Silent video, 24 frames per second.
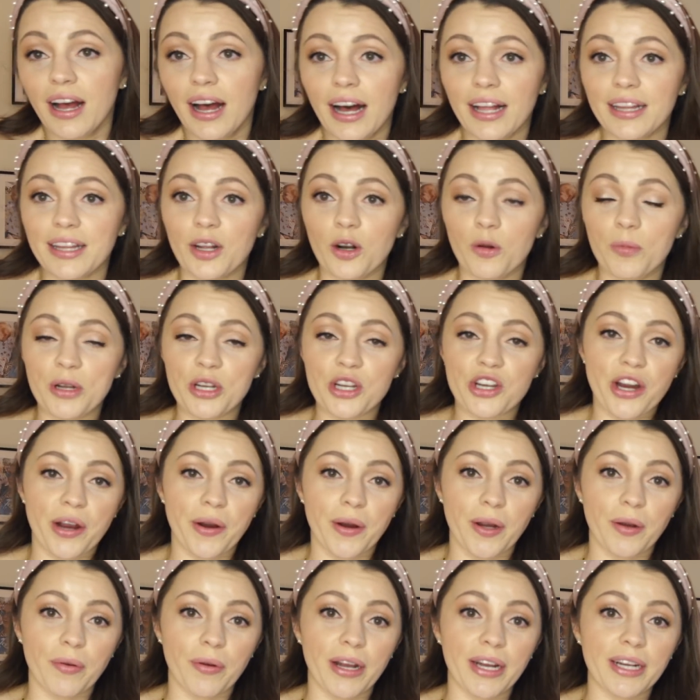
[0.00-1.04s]
a little bit
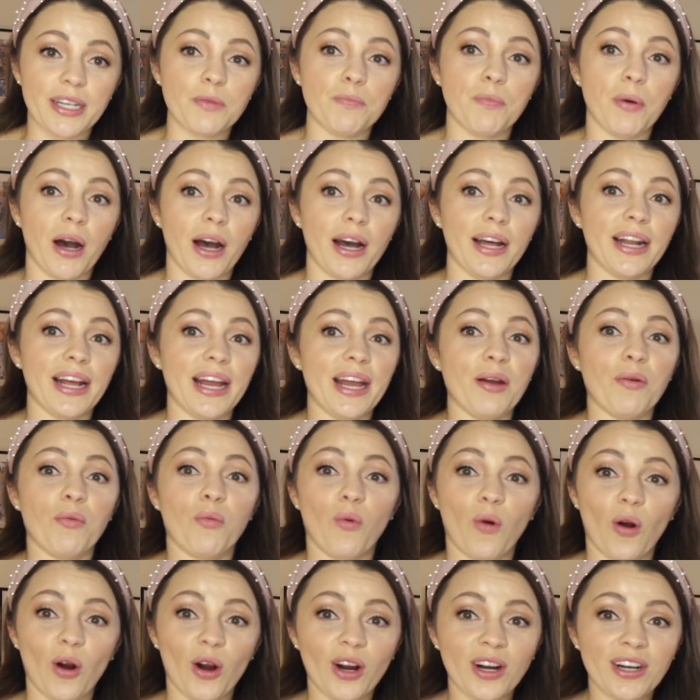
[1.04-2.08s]
jerry-rigged, but it
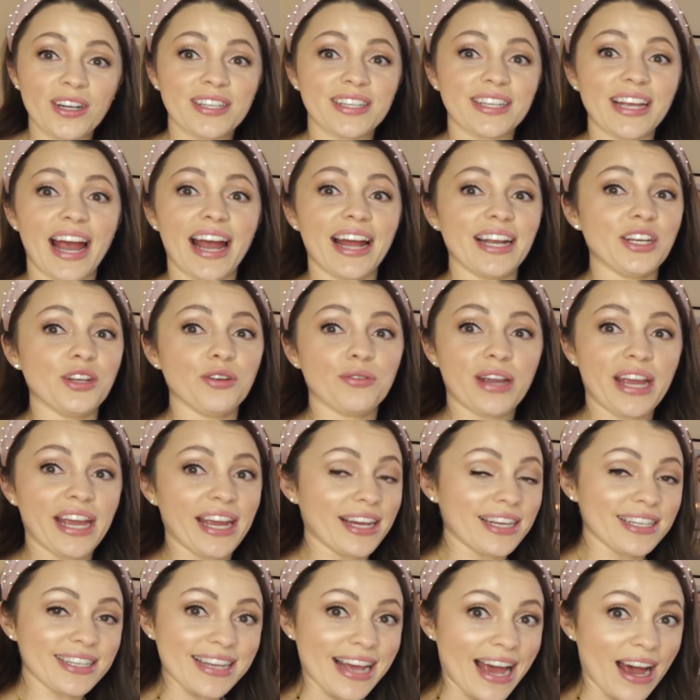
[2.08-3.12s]
works and you
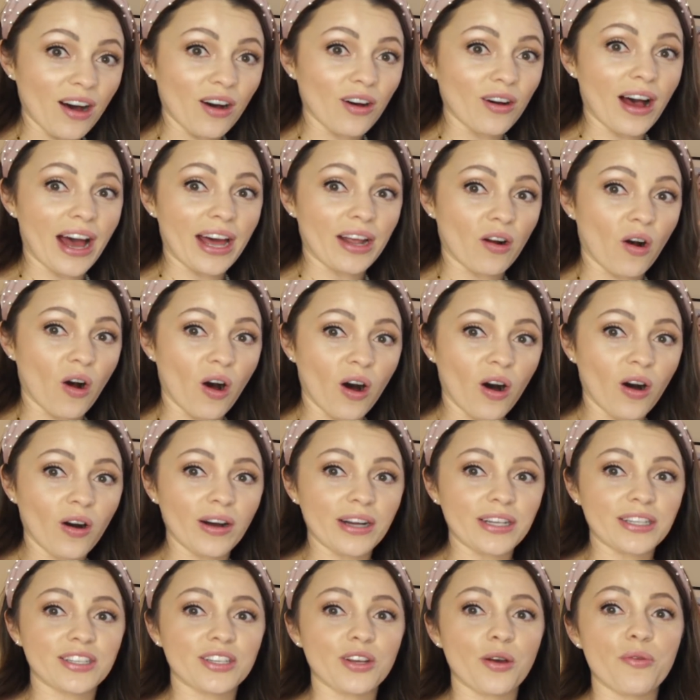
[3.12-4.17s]
can't tell at all.
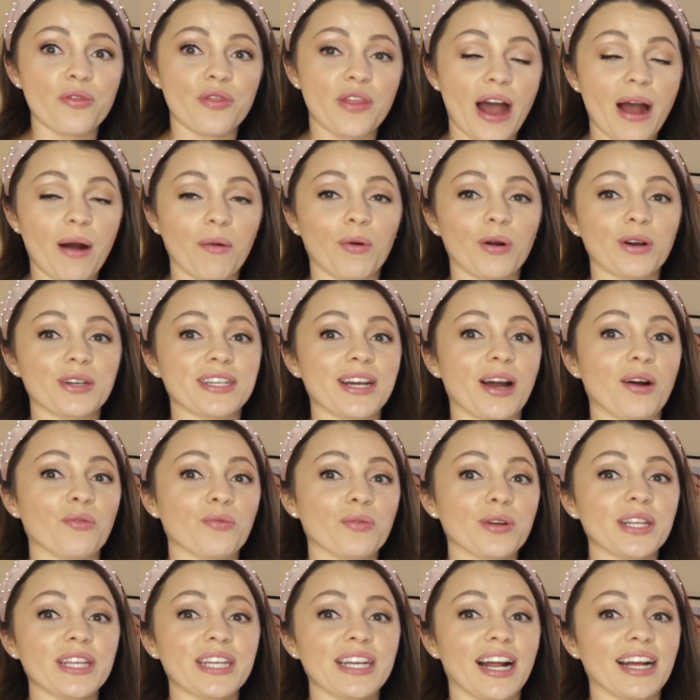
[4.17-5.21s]
And so that worked out
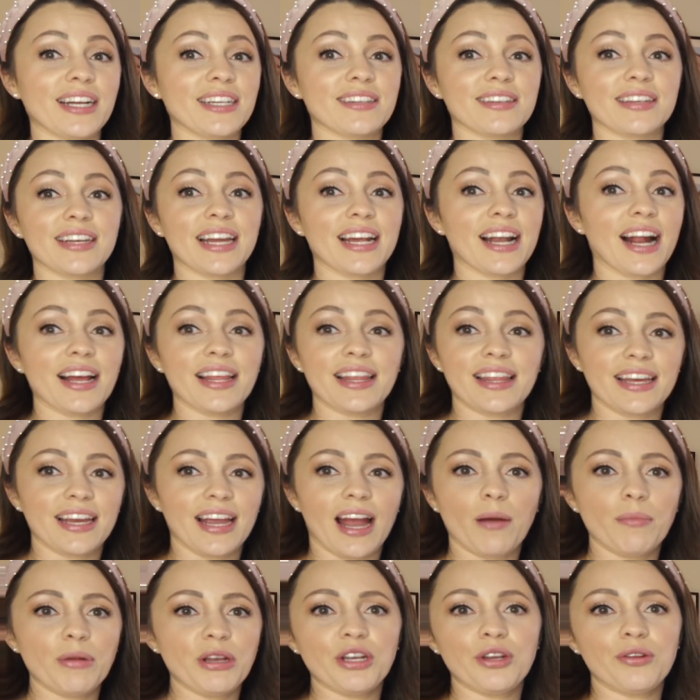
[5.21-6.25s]
really nicely. And I think,
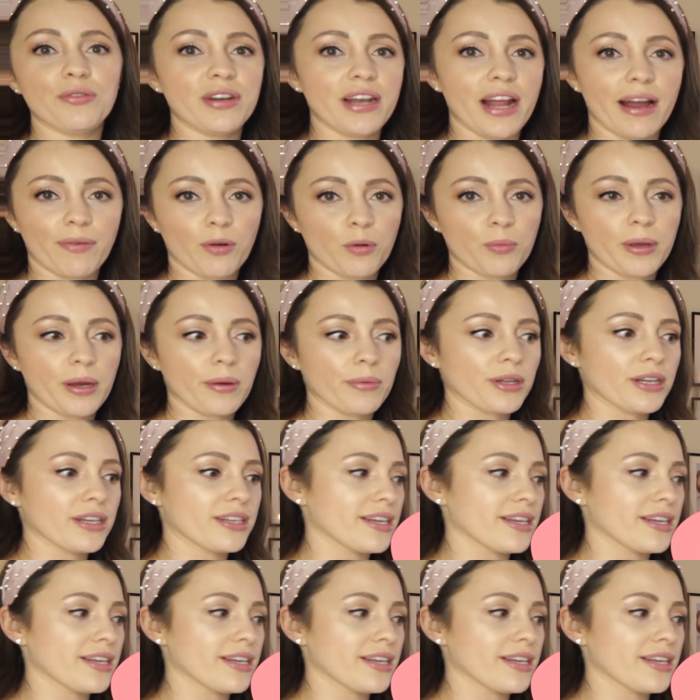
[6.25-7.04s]
I mean, you'd never be able to